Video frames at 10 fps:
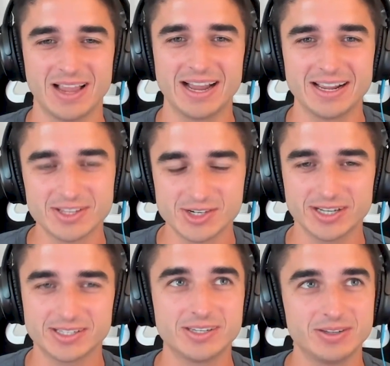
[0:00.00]
I got the
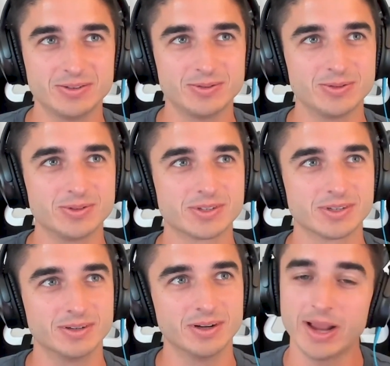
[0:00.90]
chance to use
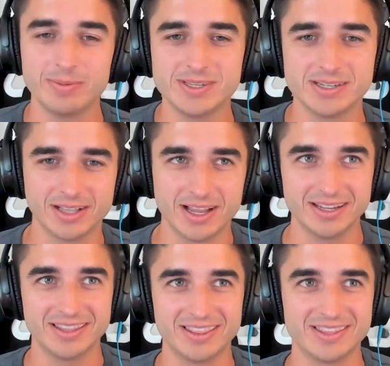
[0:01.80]
Wagmi
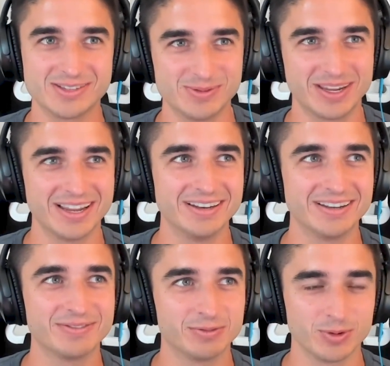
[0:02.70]
CLI this weekend
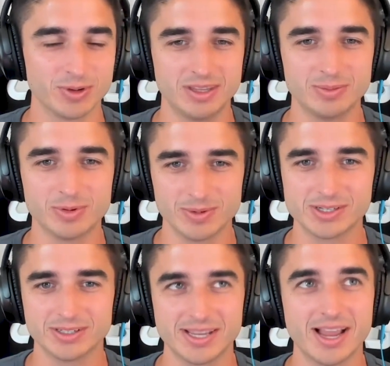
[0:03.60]
for the
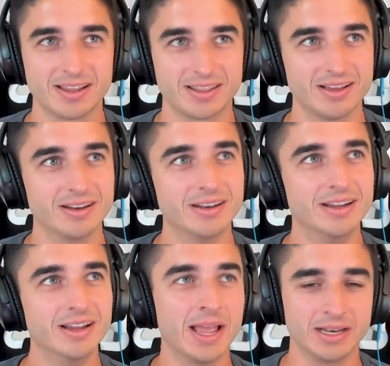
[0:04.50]
permissionless hackathon.
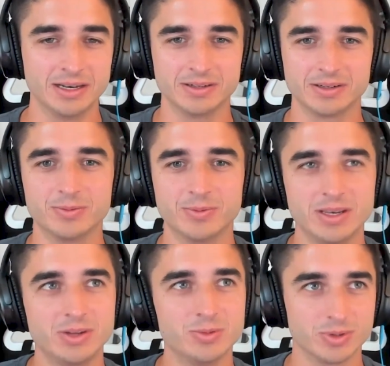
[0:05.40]
And when
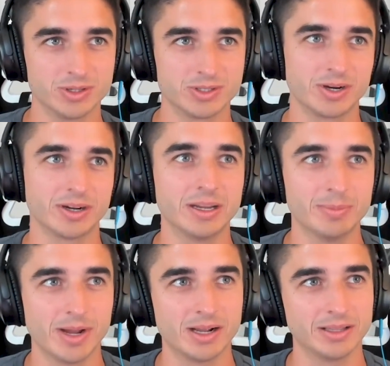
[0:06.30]
you were talking
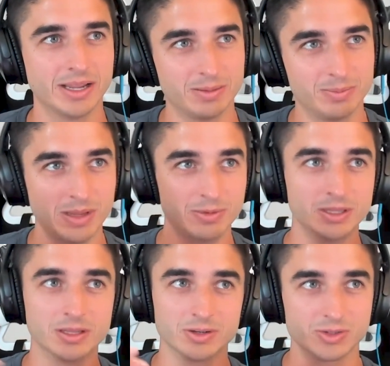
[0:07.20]
about like maybe
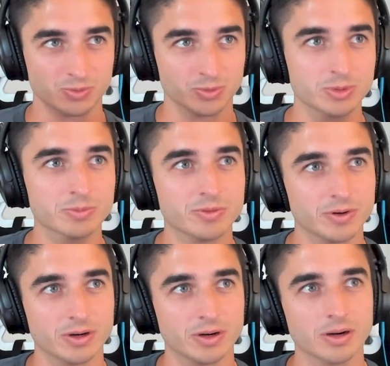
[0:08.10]
there's room
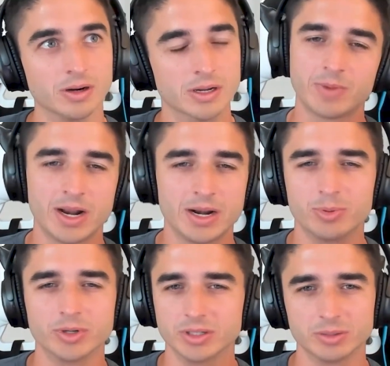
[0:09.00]
for kind of
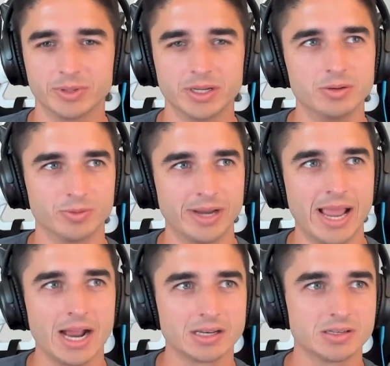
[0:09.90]
boilerplate
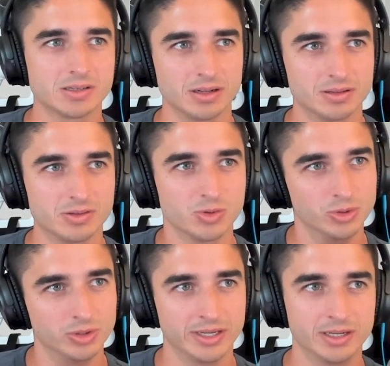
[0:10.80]
React
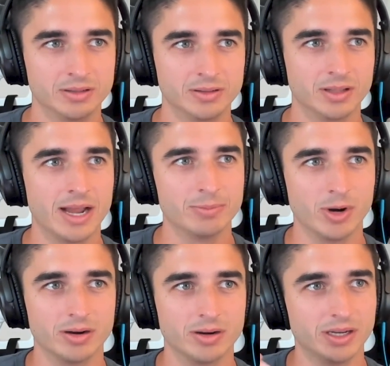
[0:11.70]
tooling
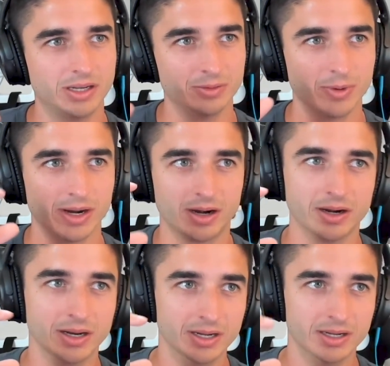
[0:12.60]
library
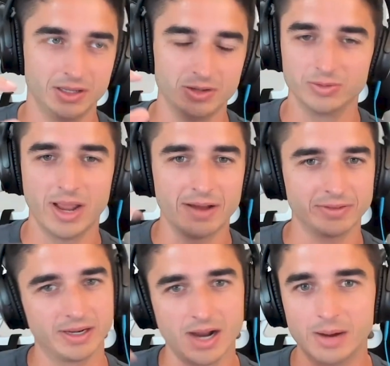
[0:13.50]
where you have
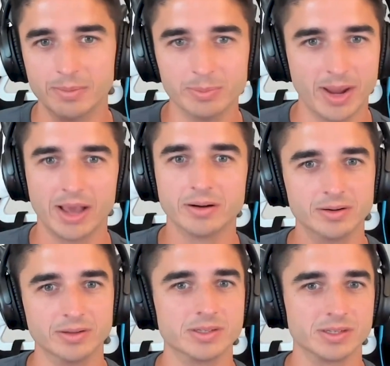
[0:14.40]
like common
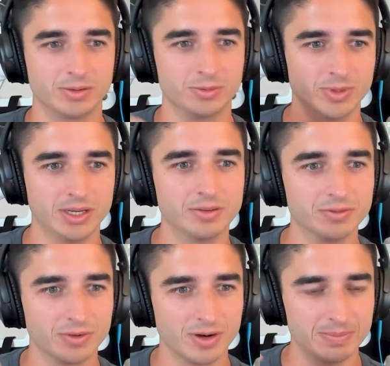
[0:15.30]
patterns, like reading
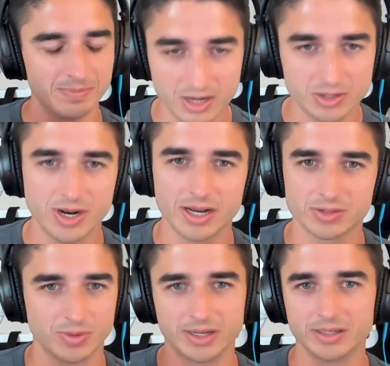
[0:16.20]
from
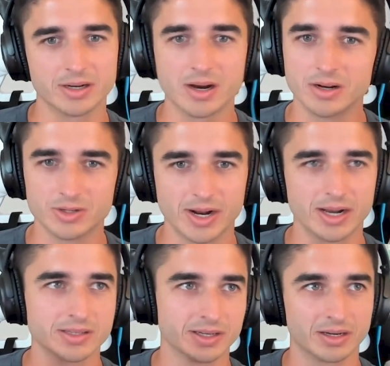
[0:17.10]
contracts, writing to
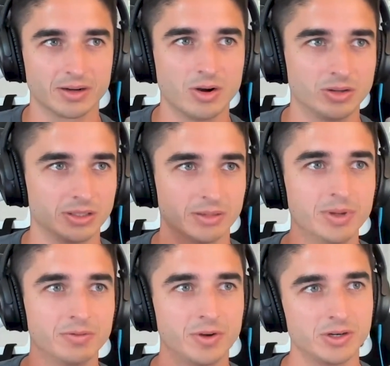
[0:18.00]
contracts, like calling a
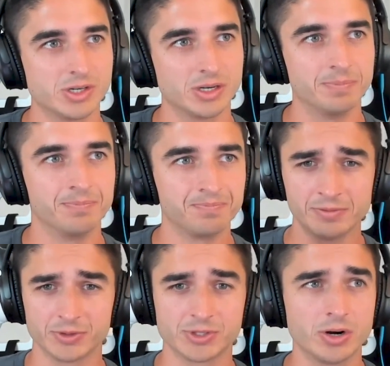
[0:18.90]
min function.
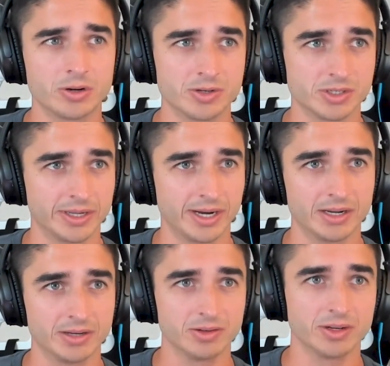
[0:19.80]
For starters, like
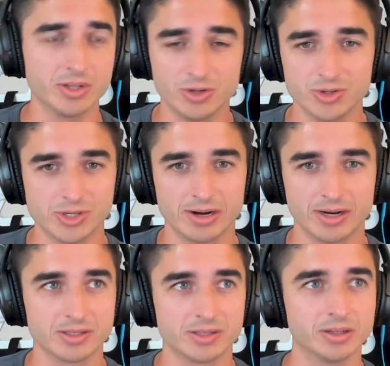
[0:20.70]
a huge shout
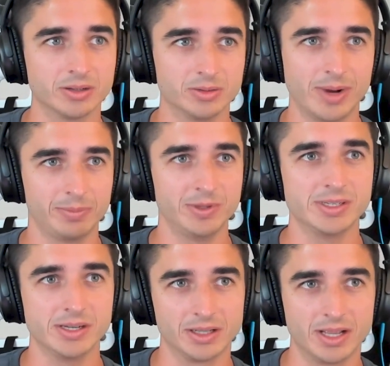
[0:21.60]
out to Wagmi
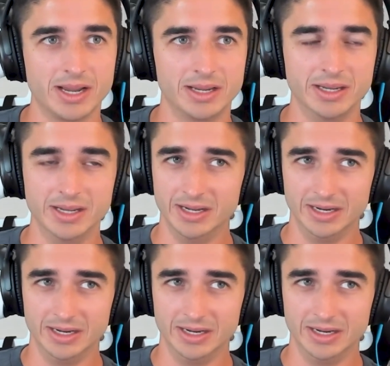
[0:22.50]
CLI.